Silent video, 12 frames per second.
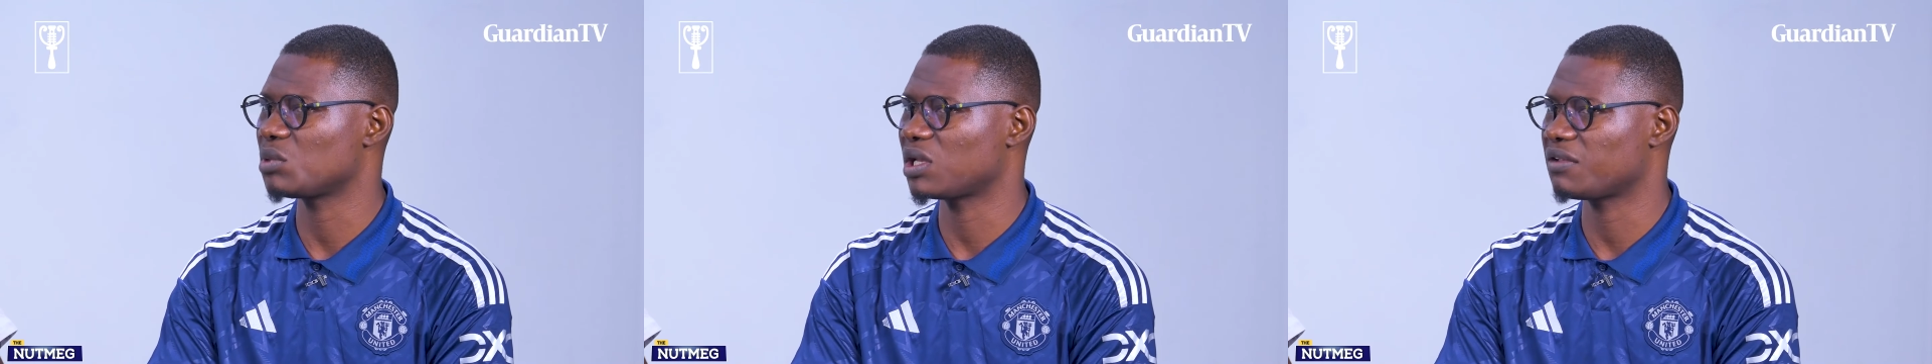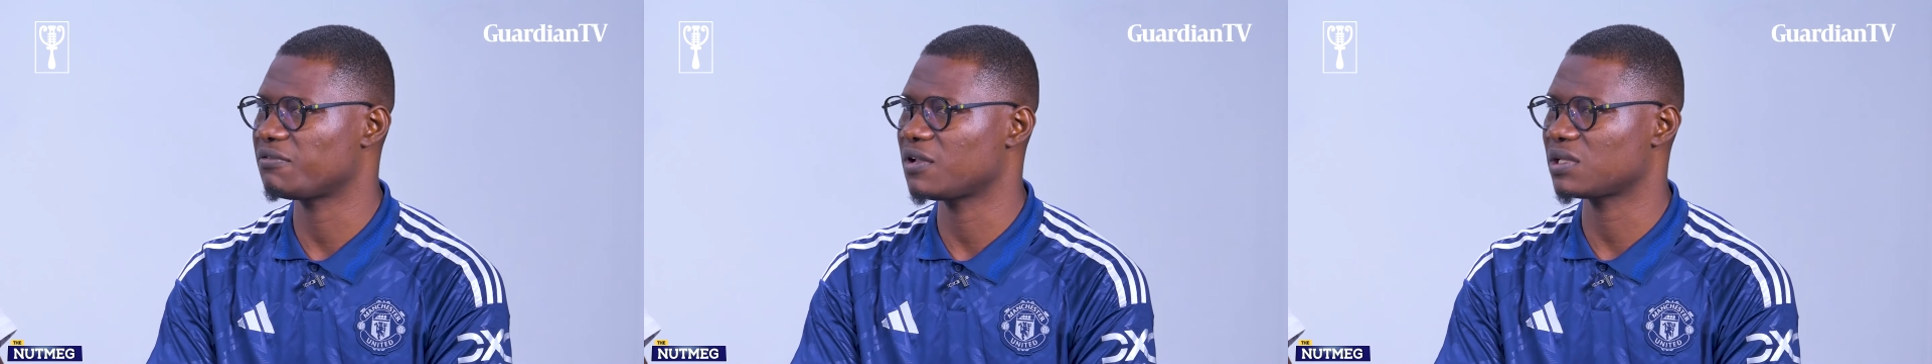
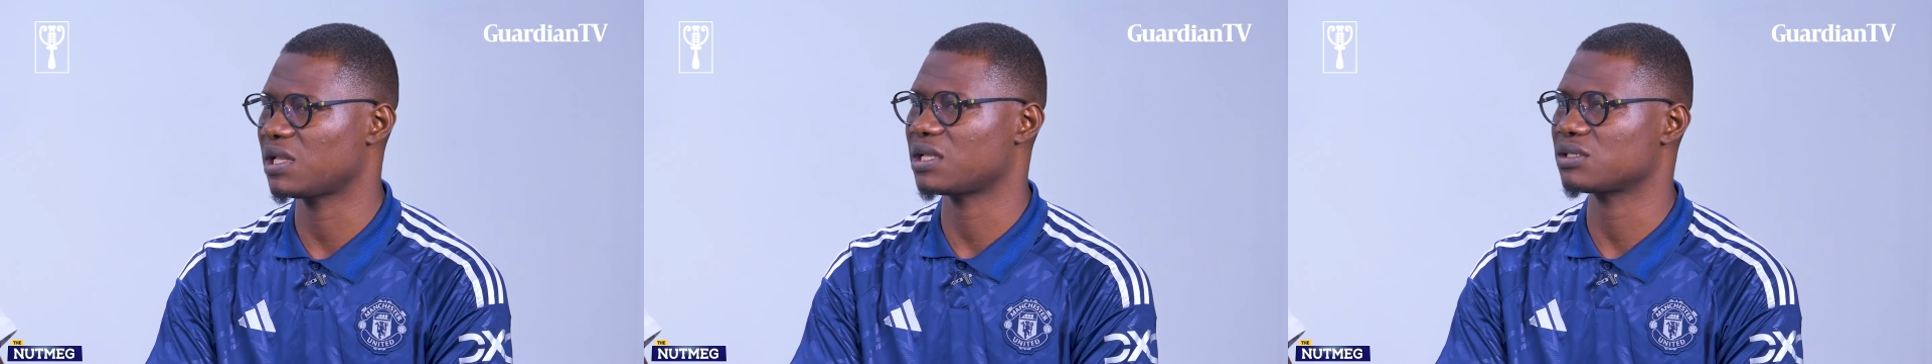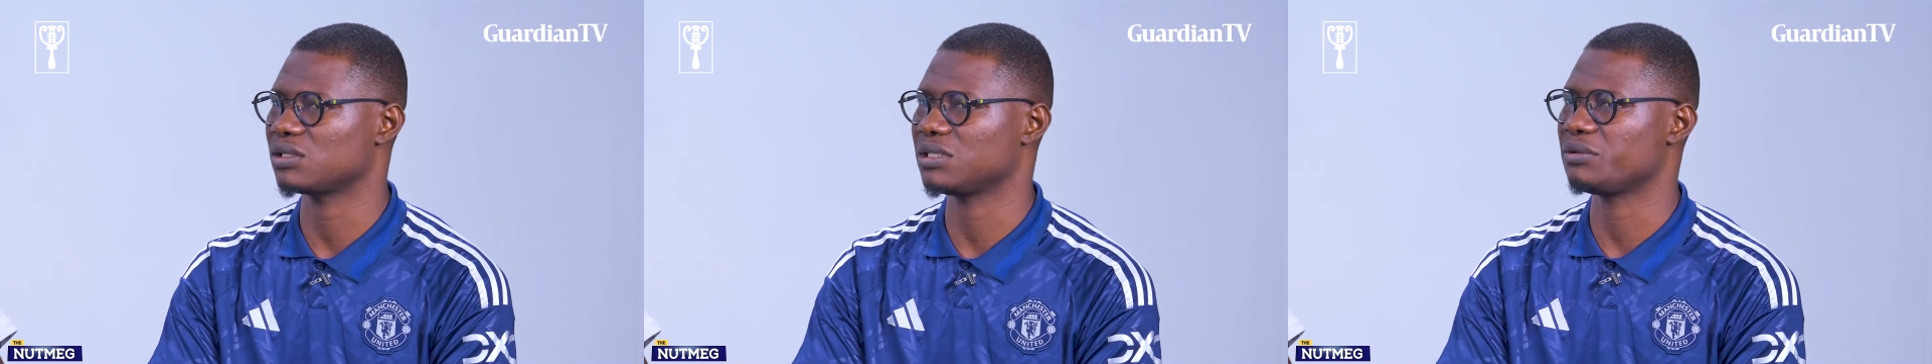and I felt
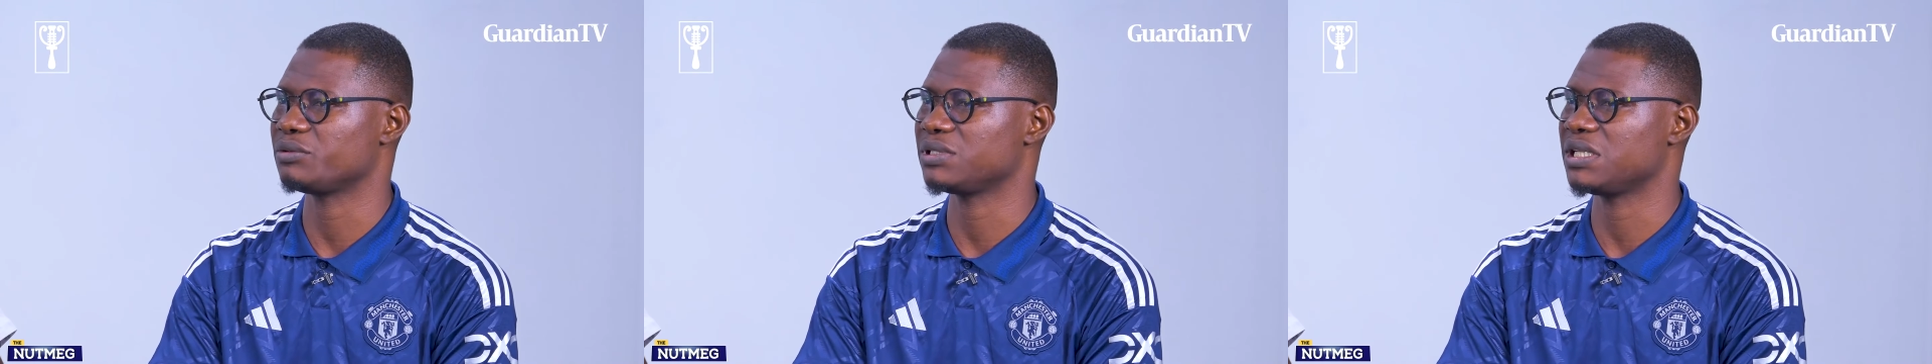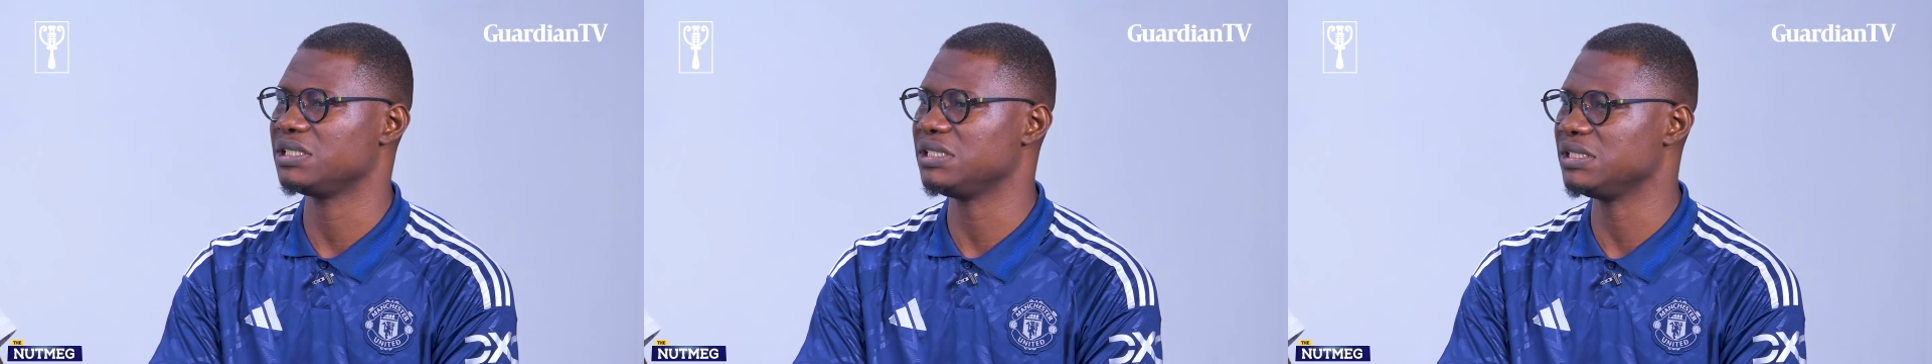like
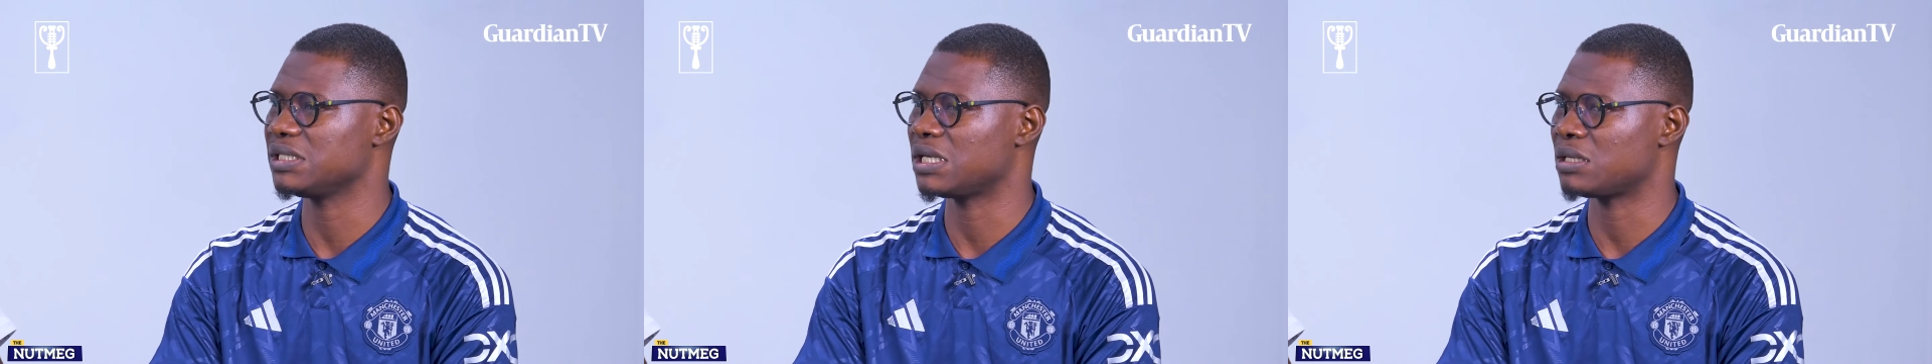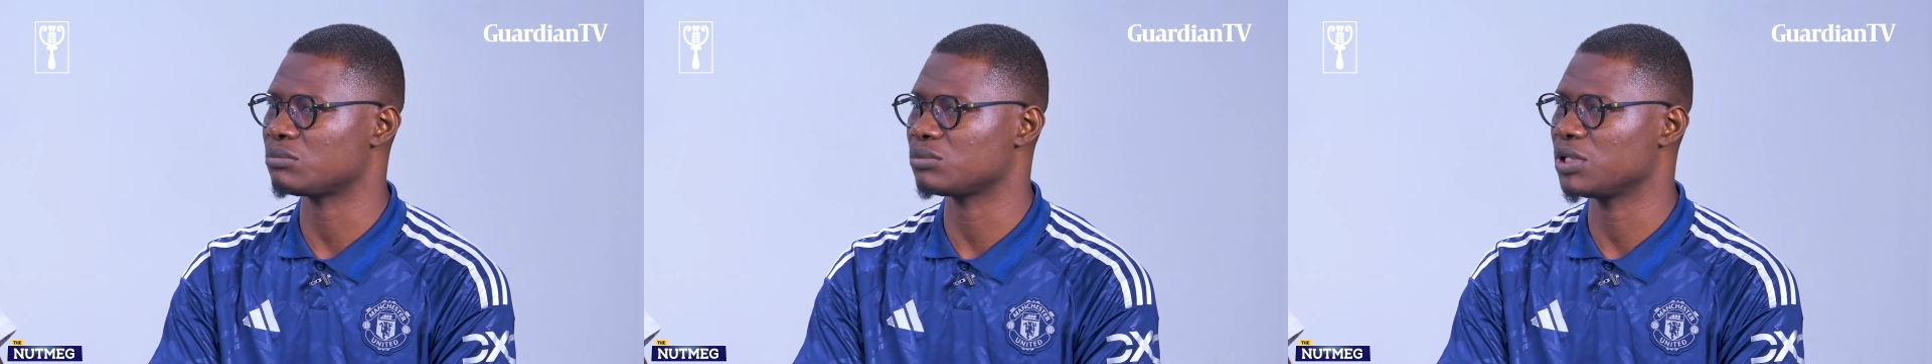they need
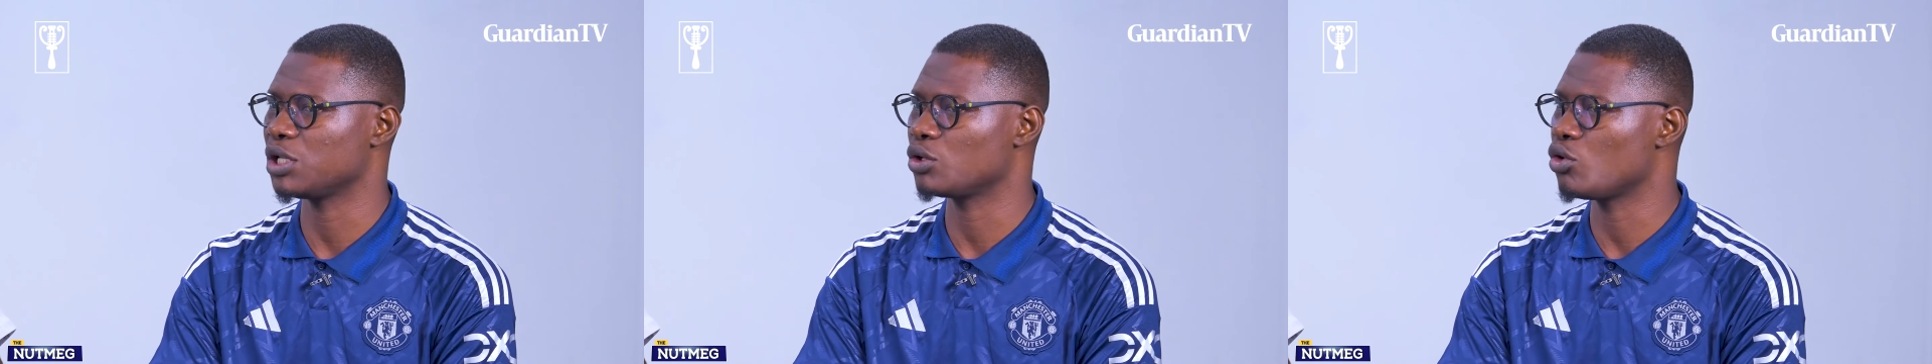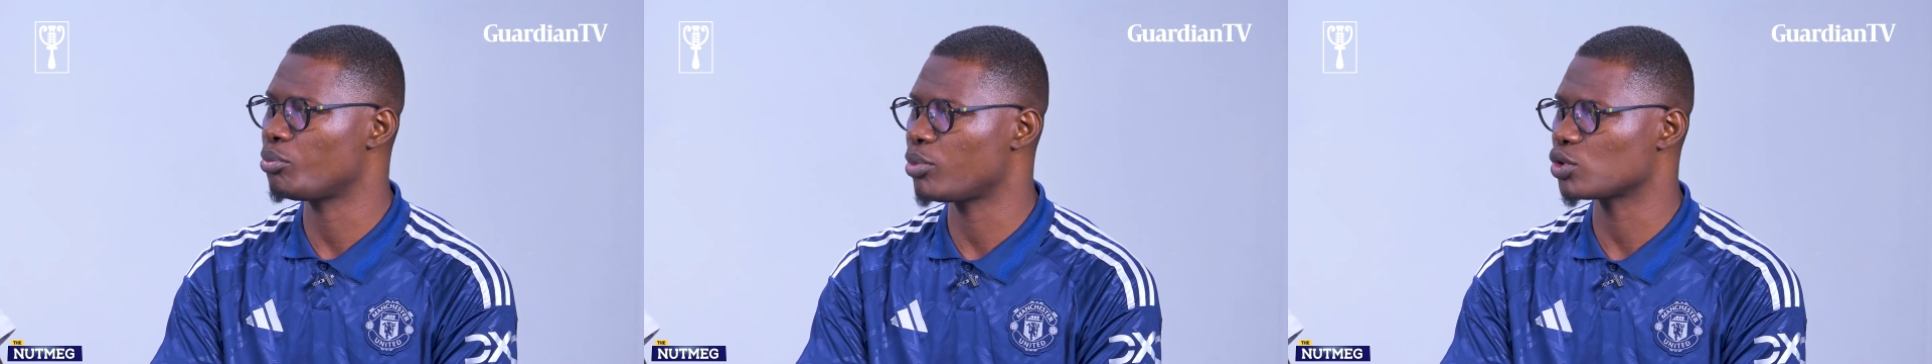a
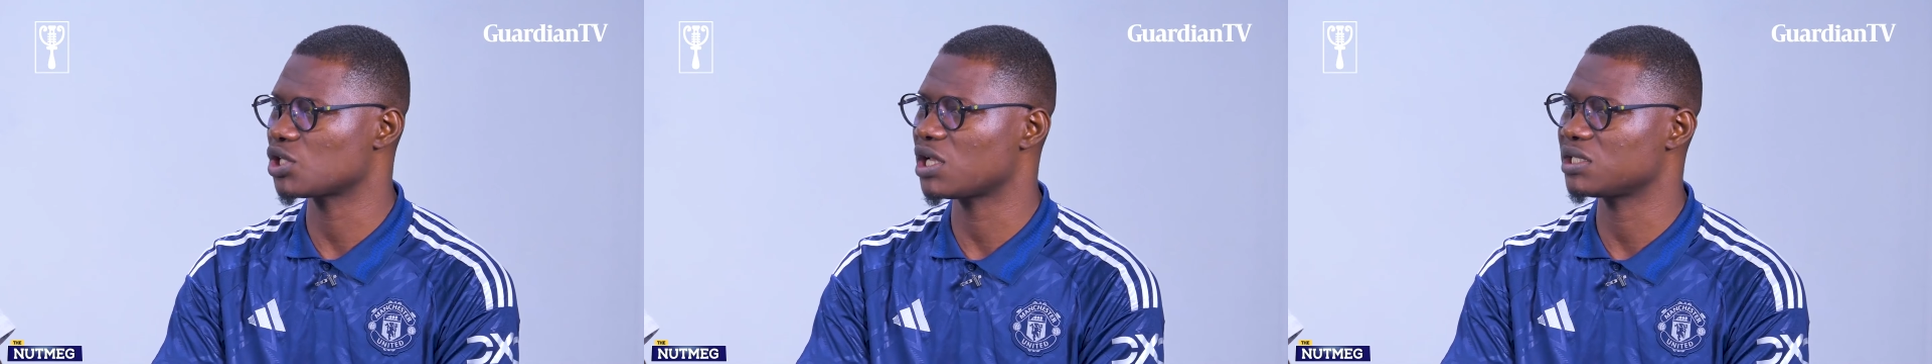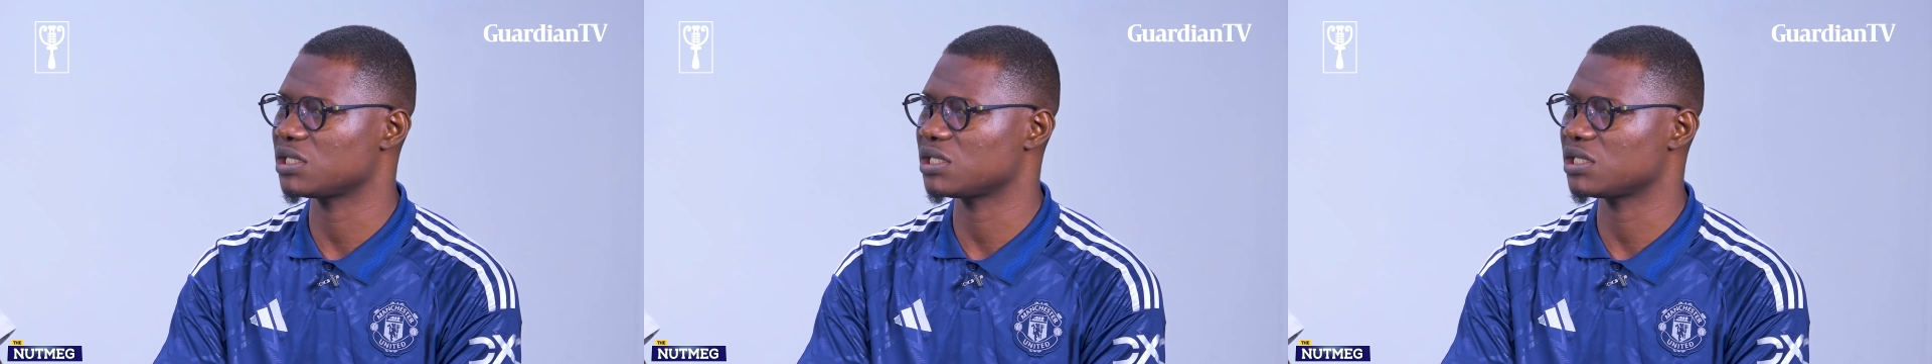goal poacher.